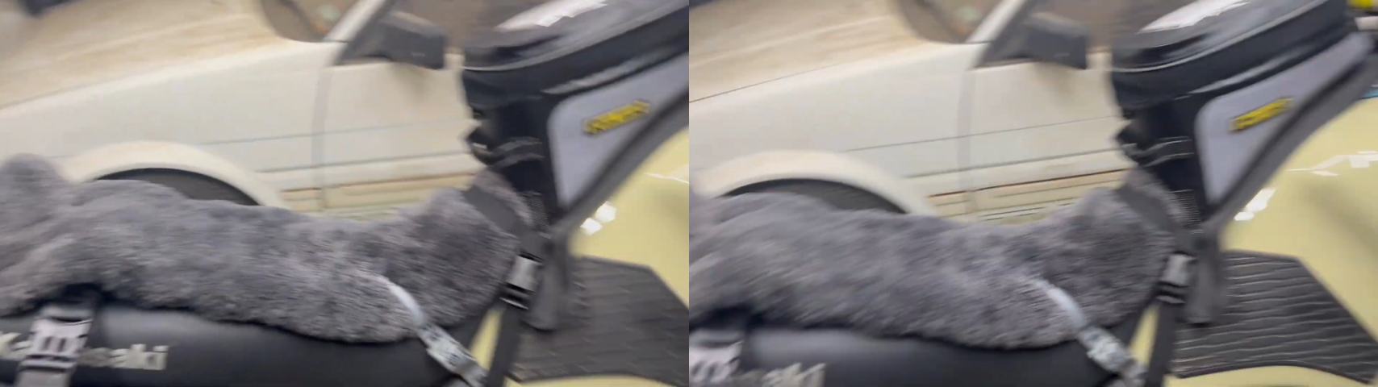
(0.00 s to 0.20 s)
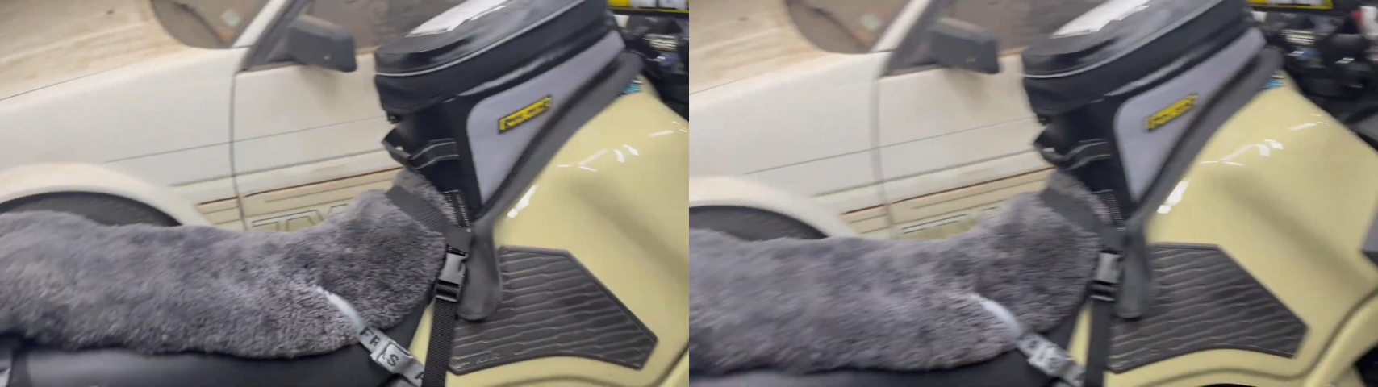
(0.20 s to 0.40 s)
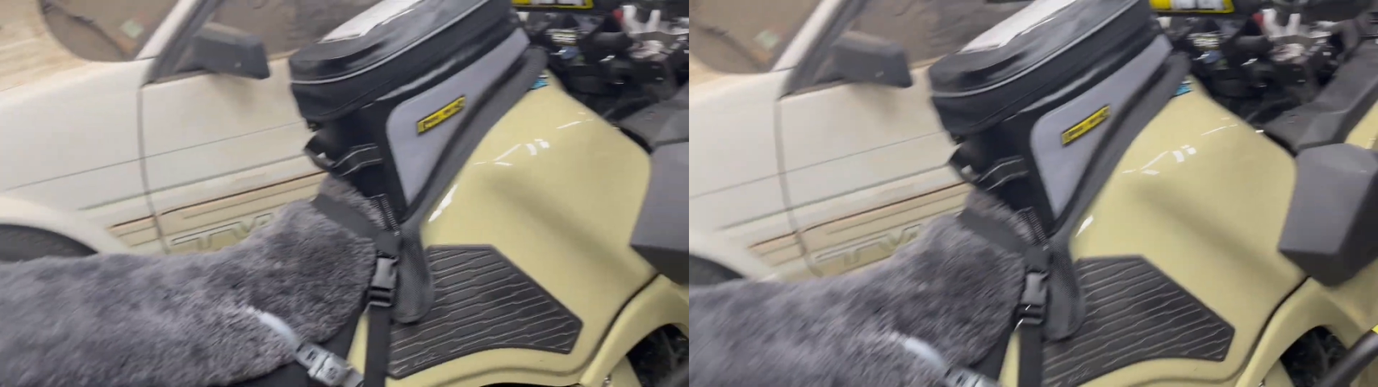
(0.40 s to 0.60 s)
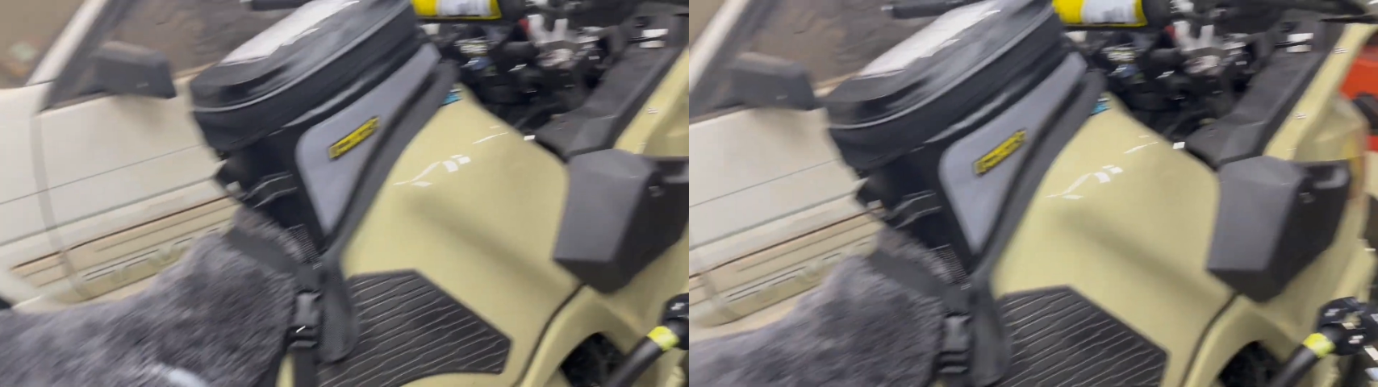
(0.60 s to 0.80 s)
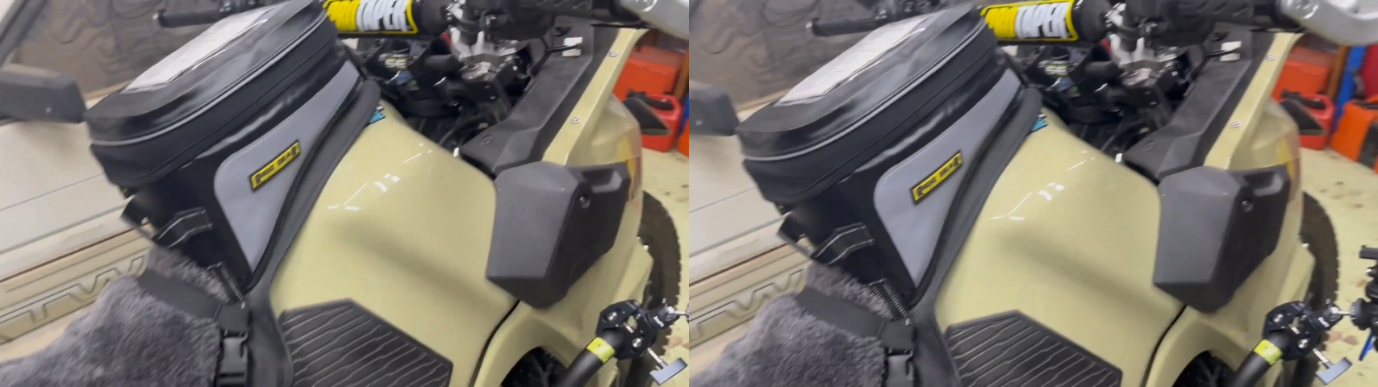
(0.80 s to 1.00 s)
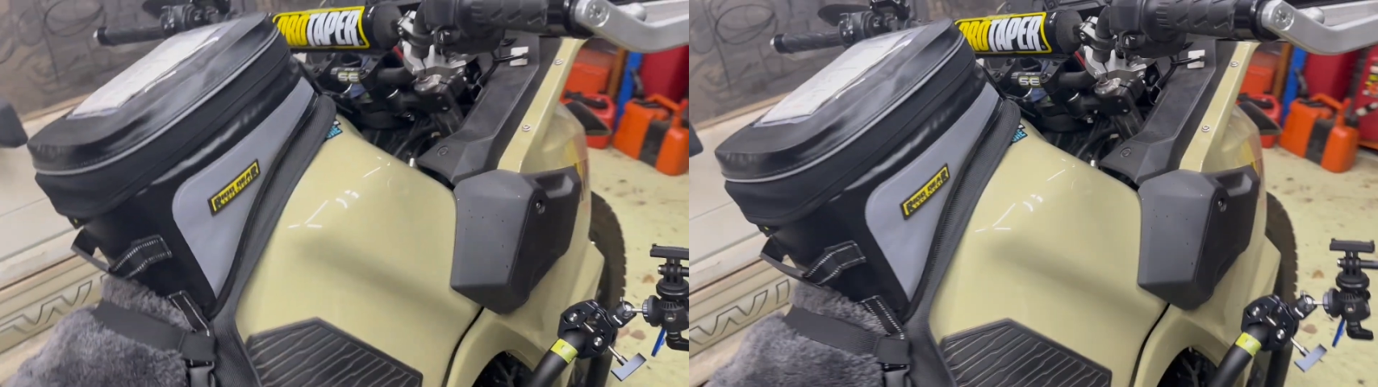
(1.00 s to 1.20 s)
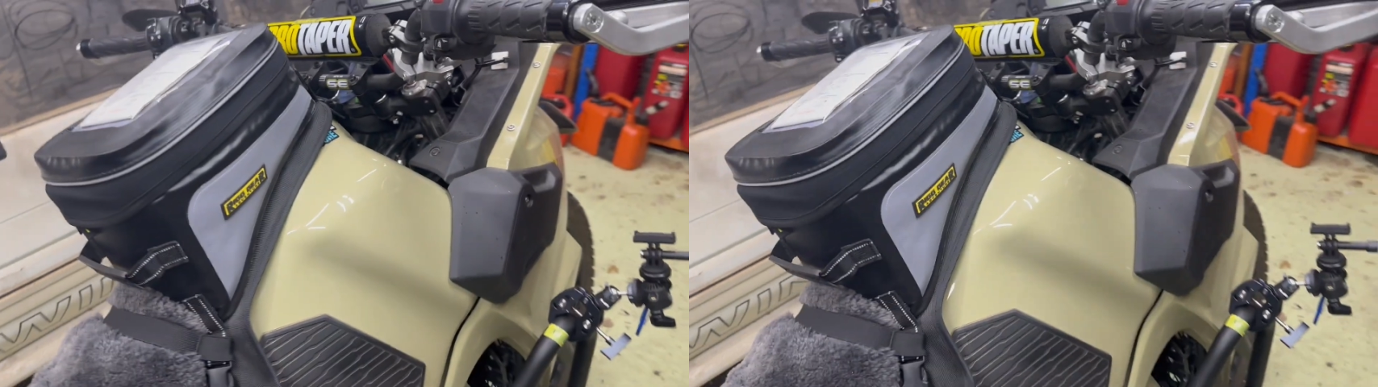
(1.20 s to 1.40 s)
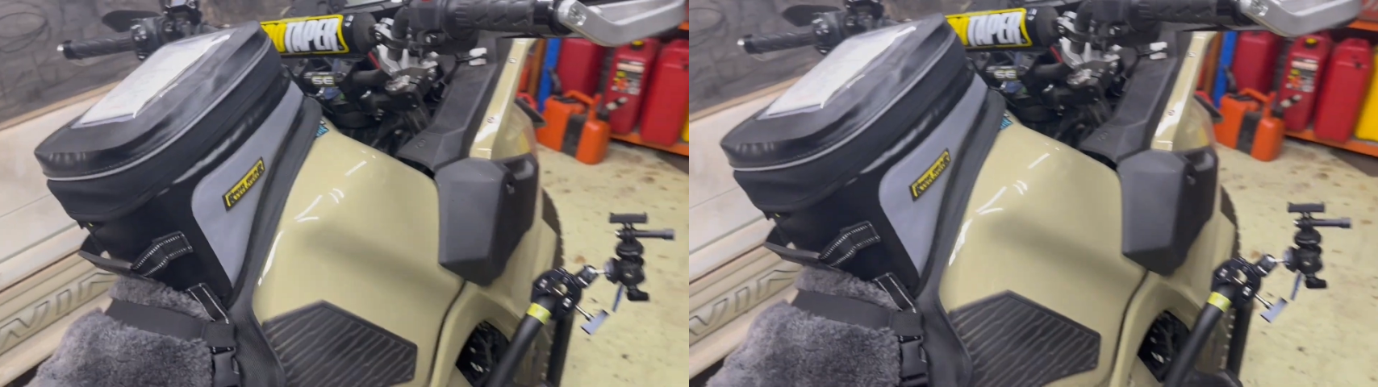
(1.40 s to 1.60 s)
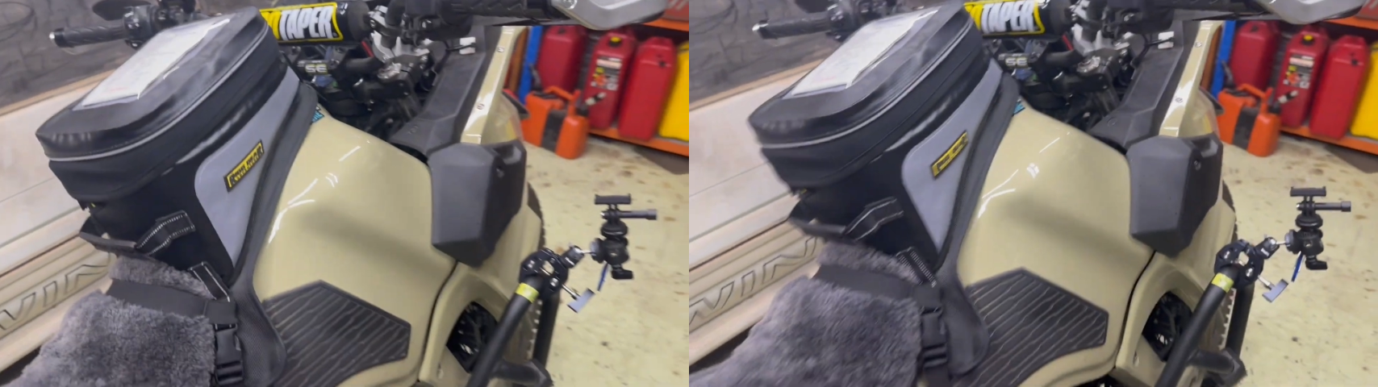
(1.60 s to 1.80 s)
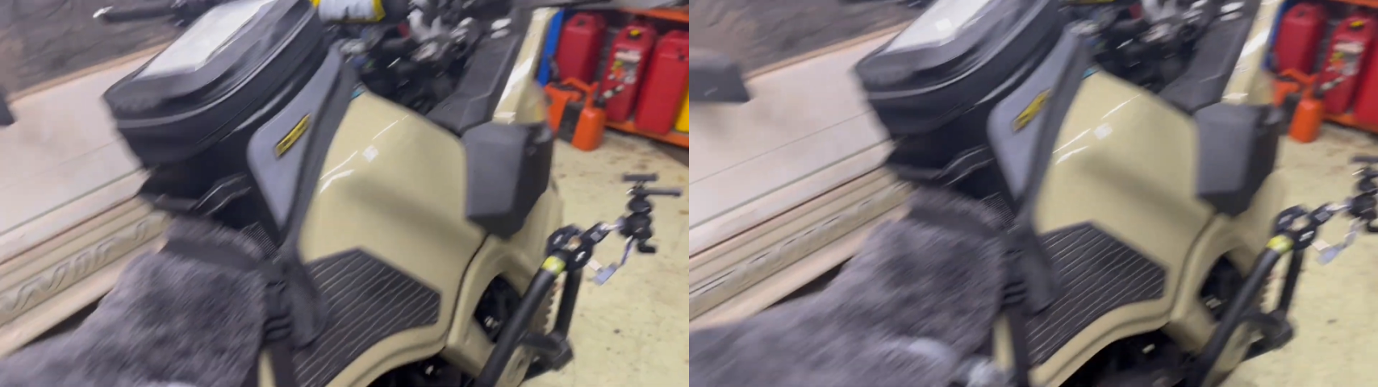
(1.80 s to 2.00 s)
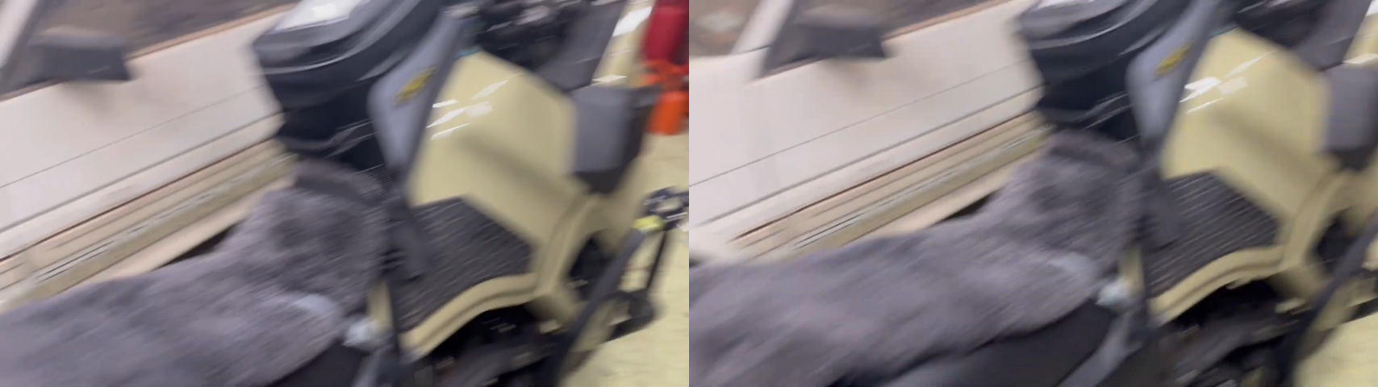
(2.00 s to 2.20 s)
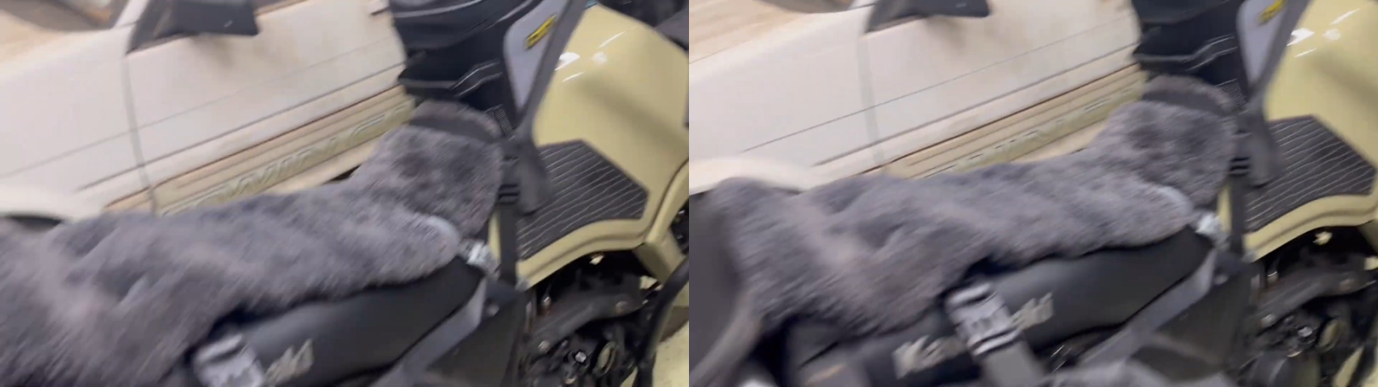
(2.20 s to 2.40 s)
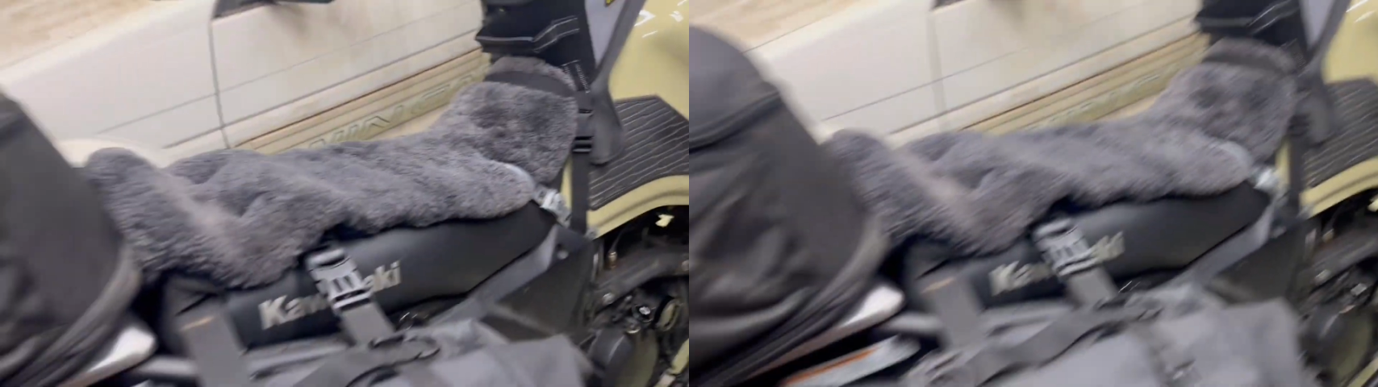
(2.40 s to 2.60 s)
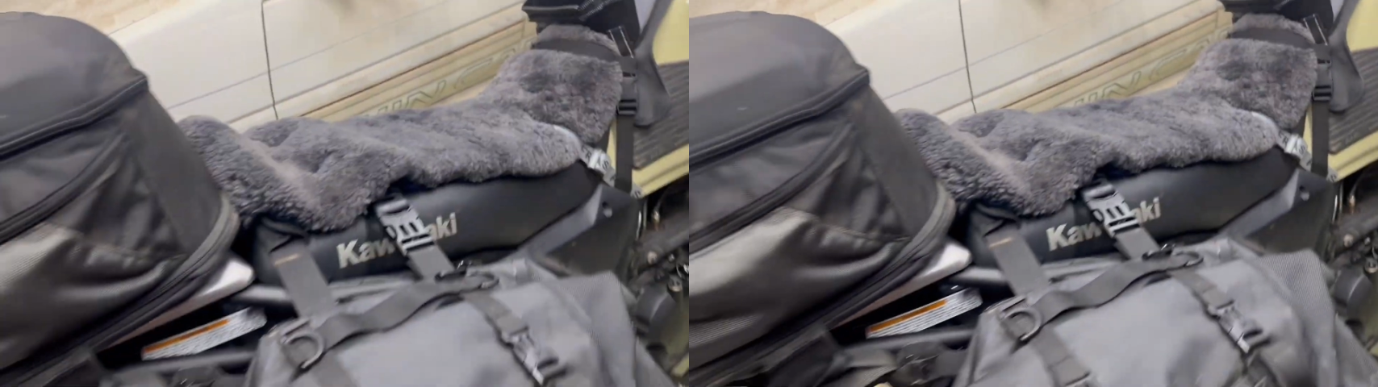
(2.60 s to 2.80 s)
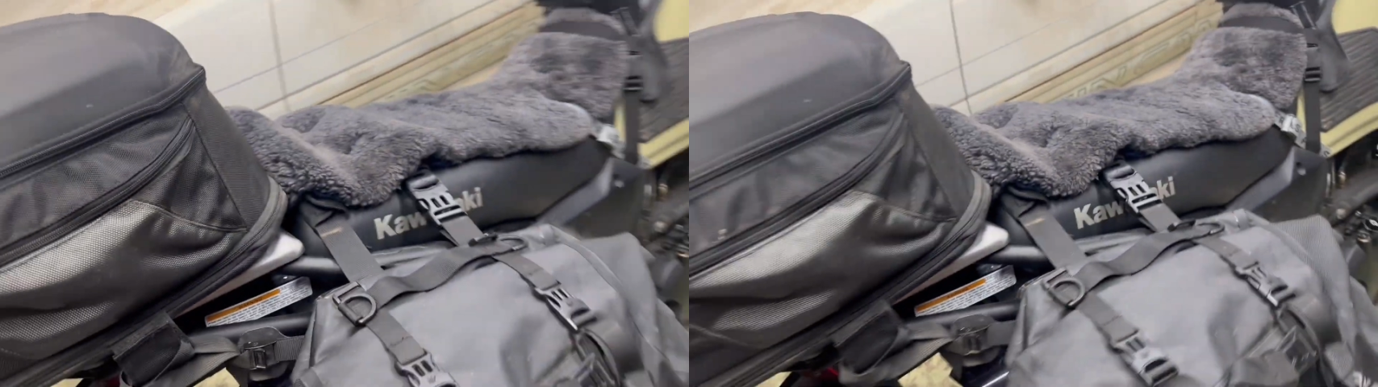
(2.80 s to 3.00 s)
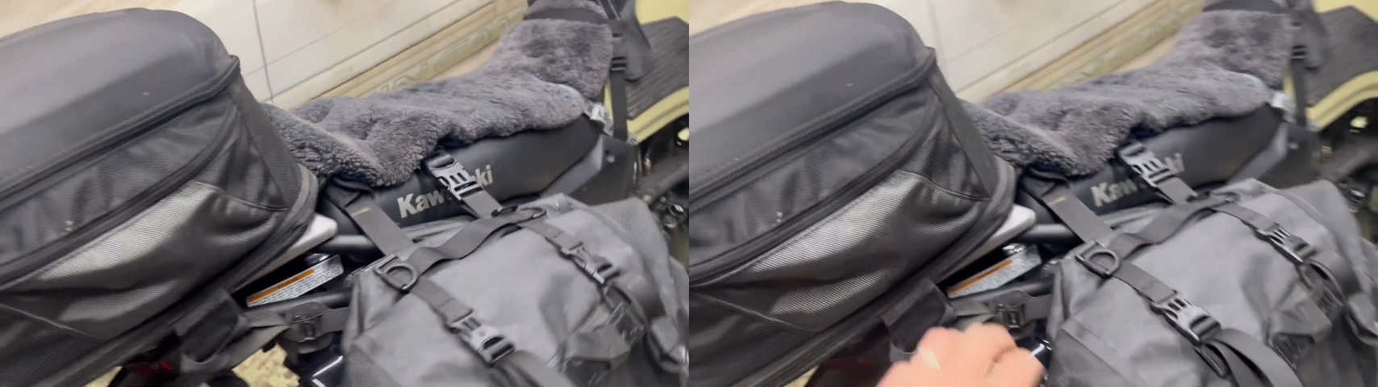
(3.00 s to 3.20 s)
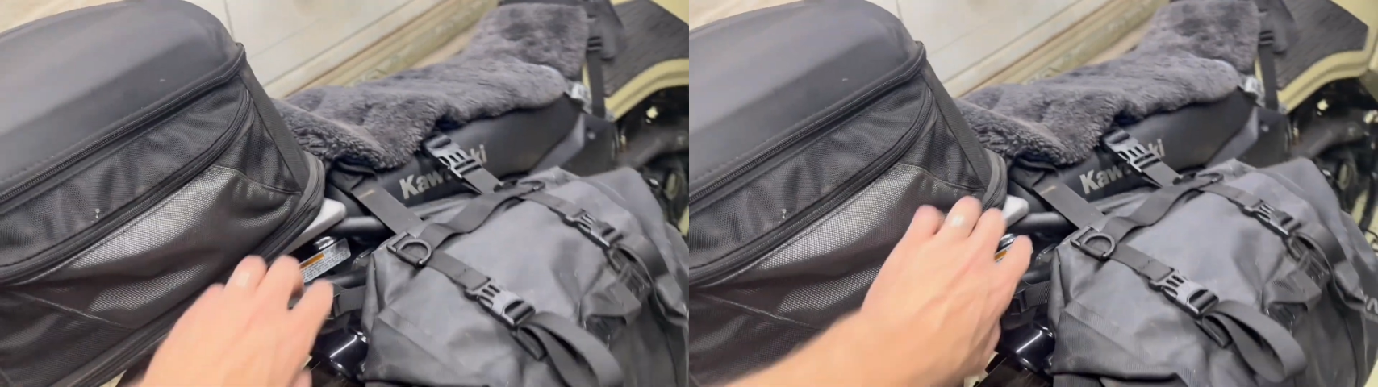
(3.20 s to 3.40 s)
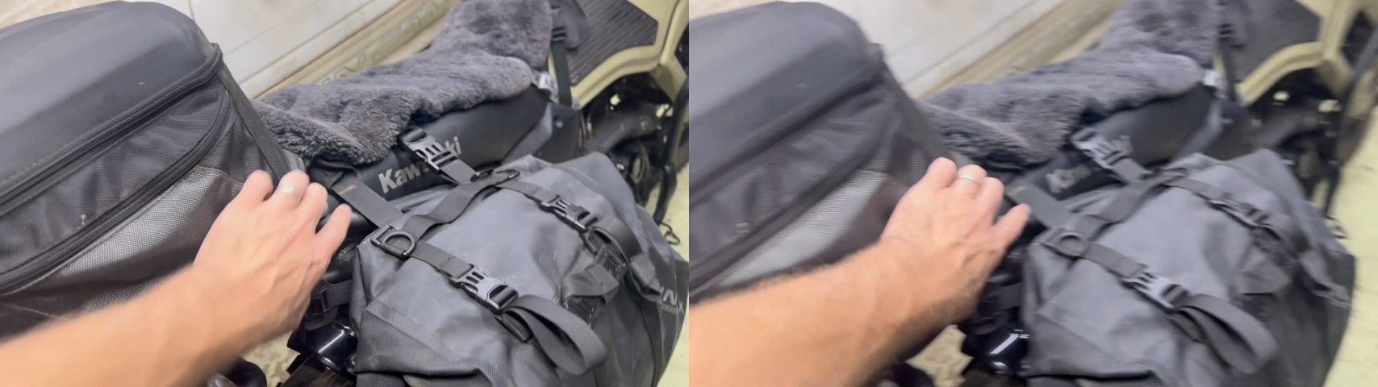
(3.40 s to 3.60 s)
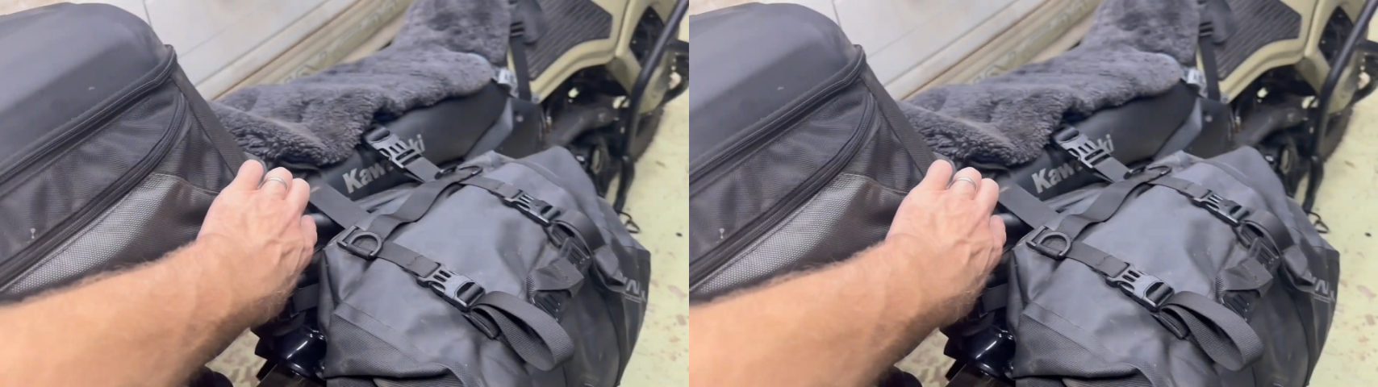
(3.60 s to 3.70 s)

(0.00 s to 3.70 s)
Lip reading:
(no speaker visible)